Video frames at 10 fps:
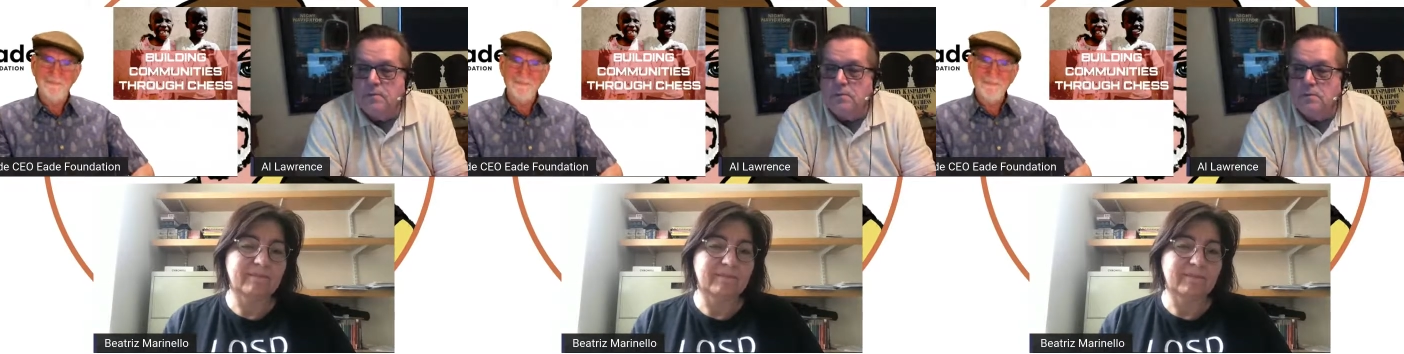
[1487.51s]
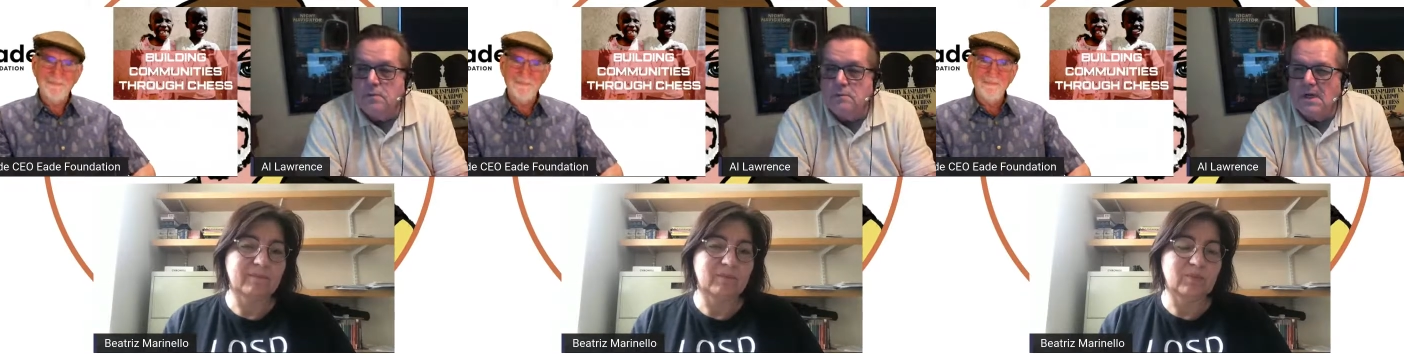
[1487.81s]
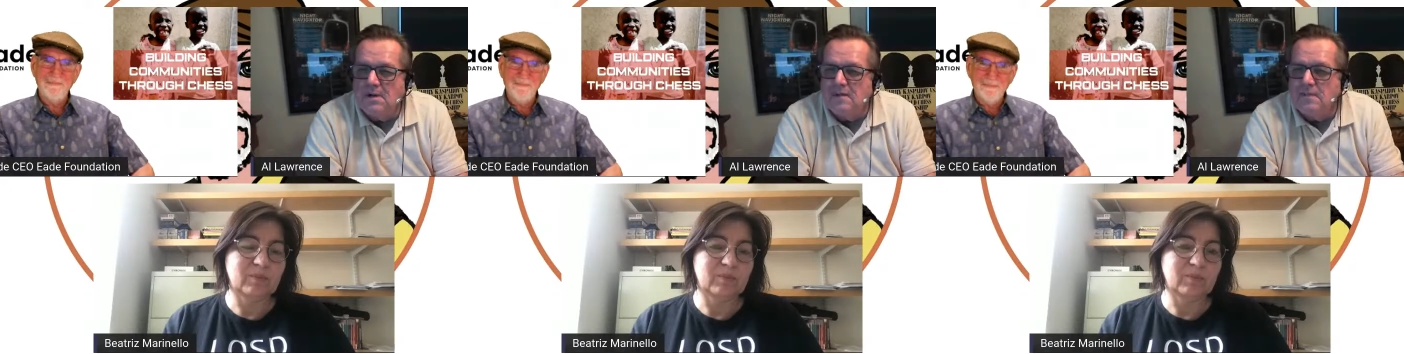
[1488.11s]
Speaker 1: who
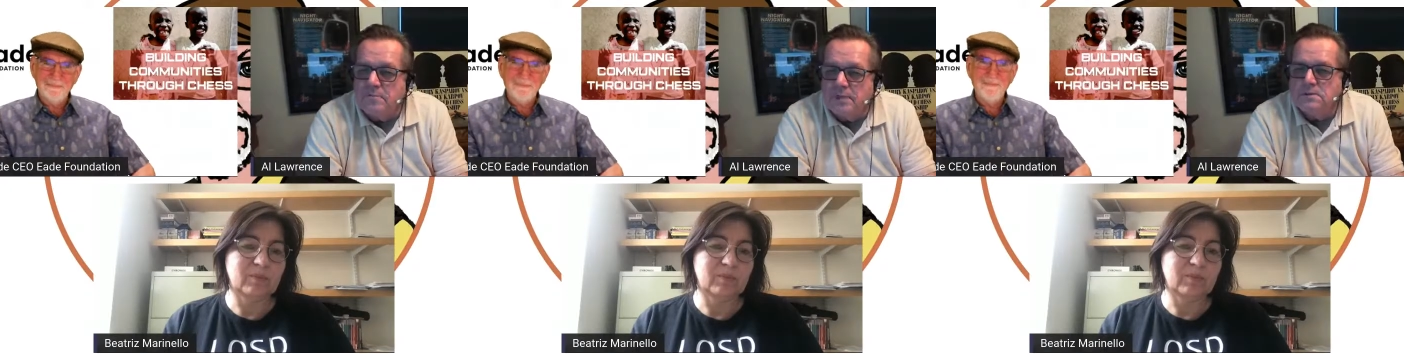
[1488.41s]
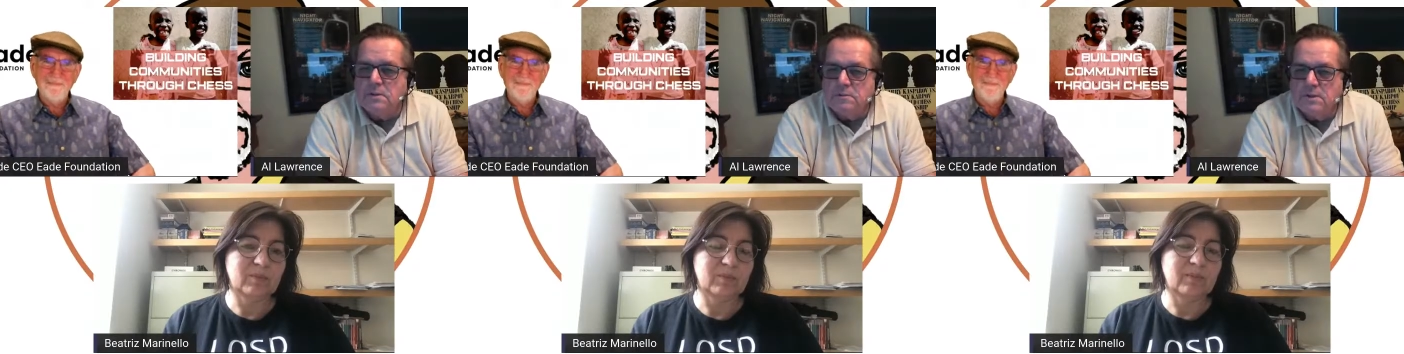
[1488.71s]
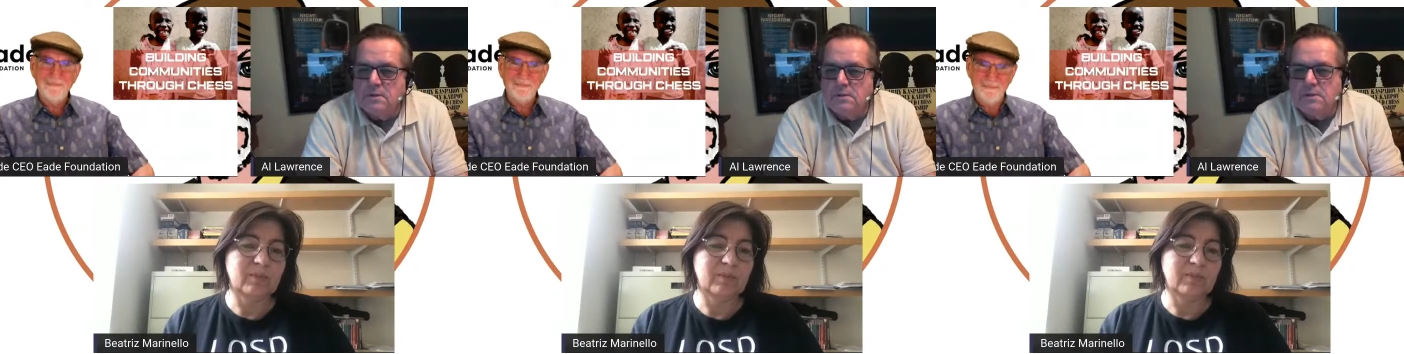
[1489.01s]
aren't in the picture
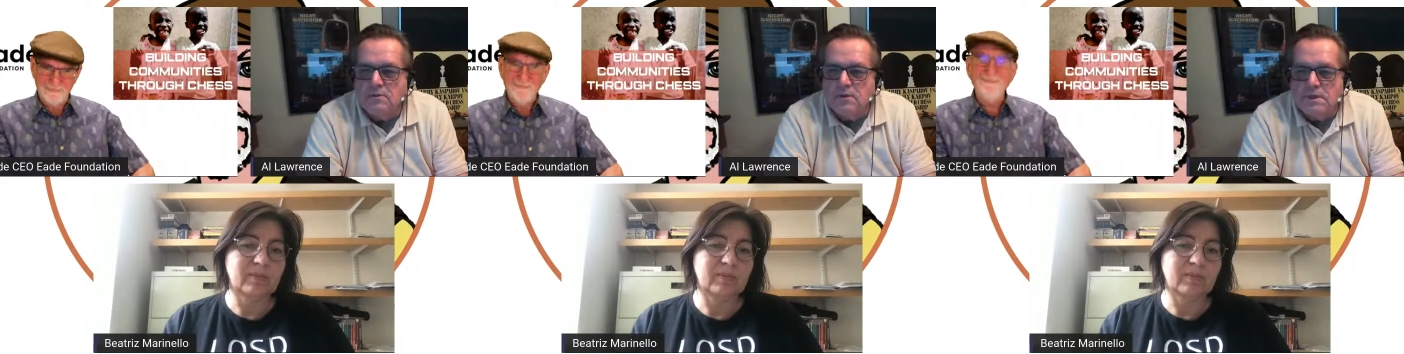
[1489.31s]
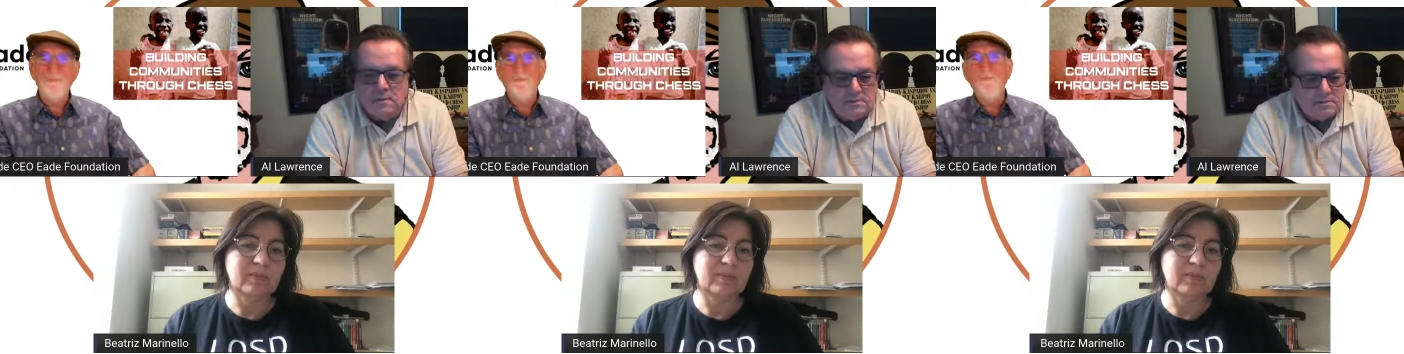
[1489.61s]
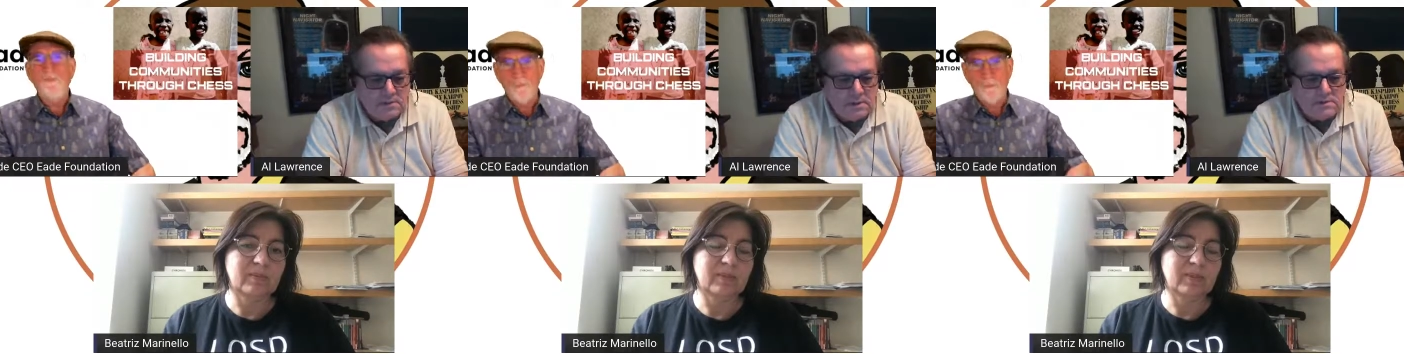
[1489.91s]
because they were in other
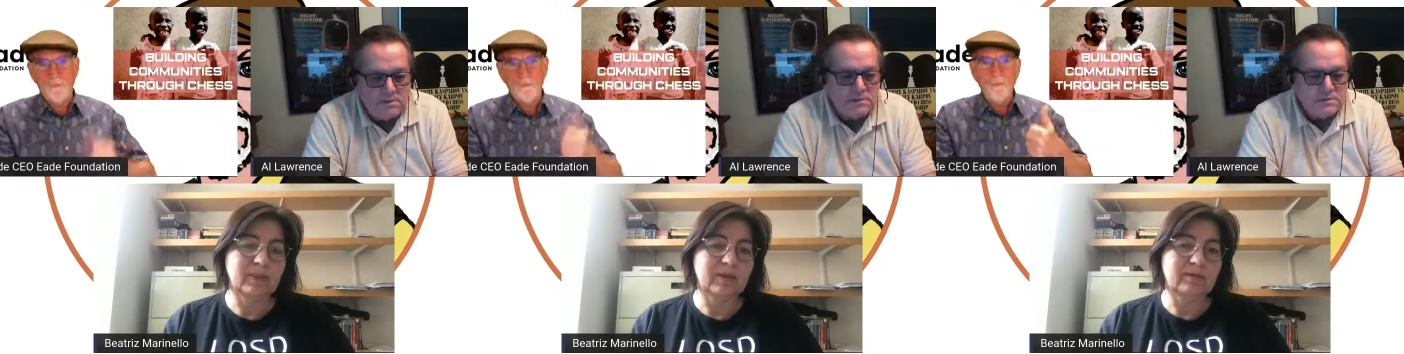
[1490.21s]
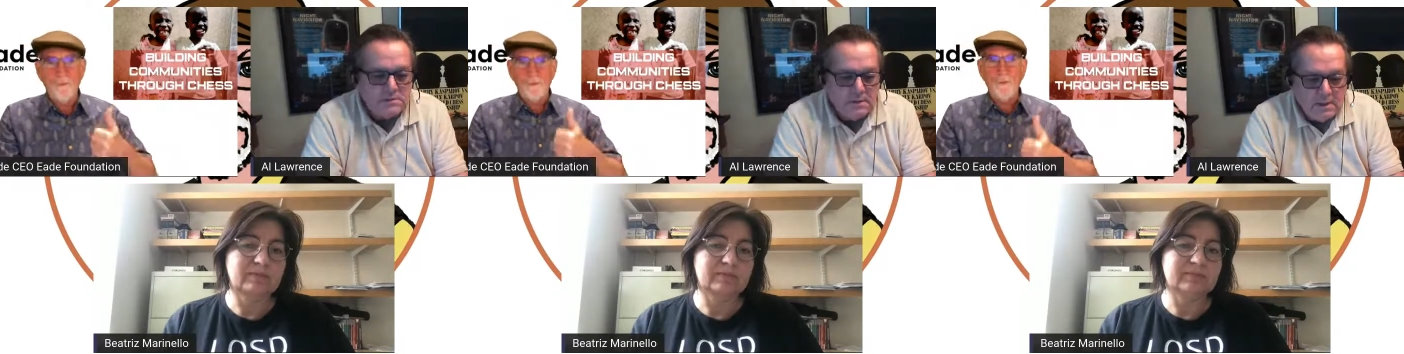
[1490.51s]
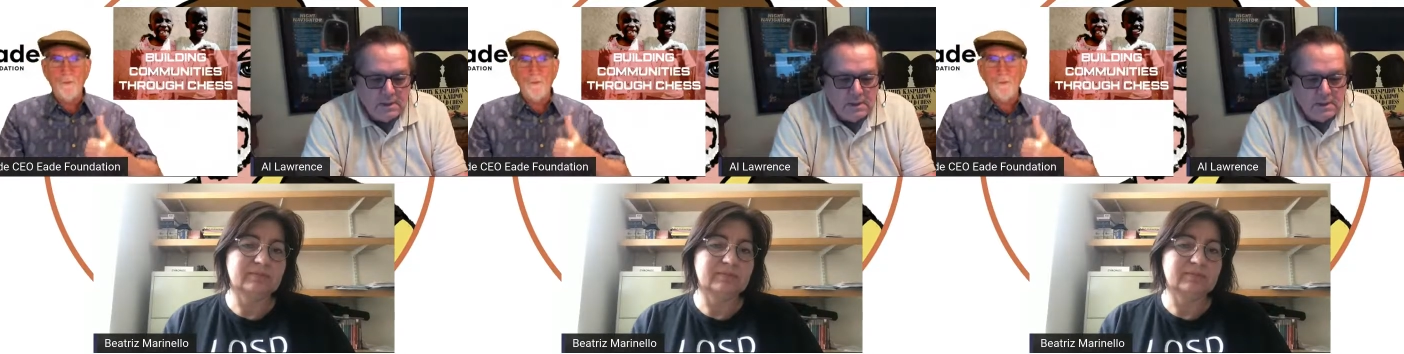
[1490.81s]
countries.